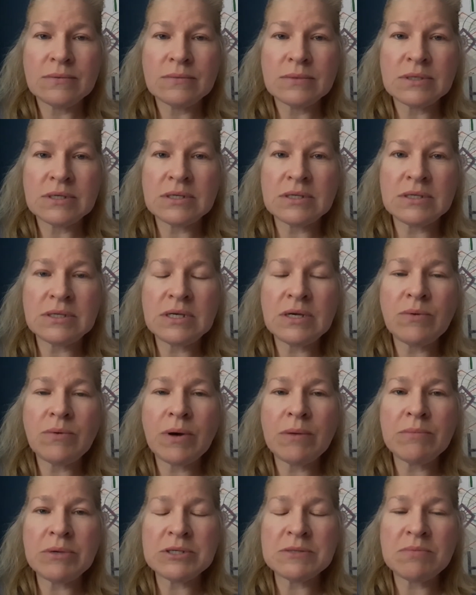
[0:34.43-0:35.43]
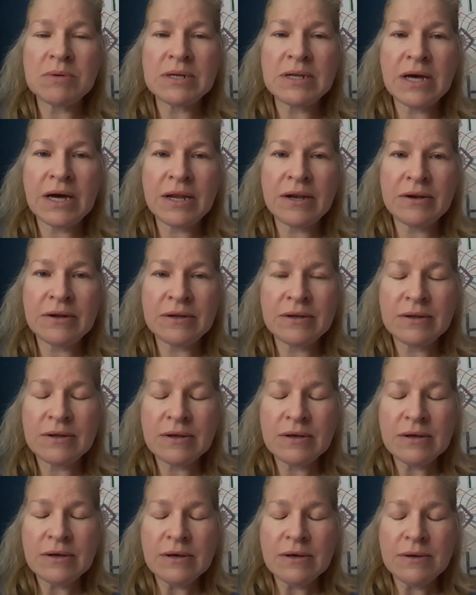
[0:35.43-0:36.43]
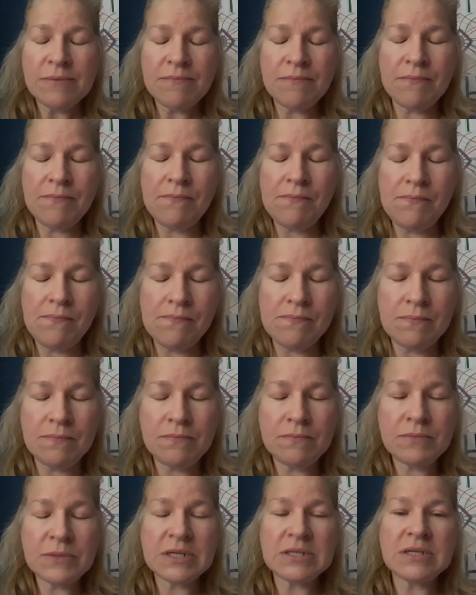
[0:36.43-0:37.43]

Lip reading: to see what must be done. The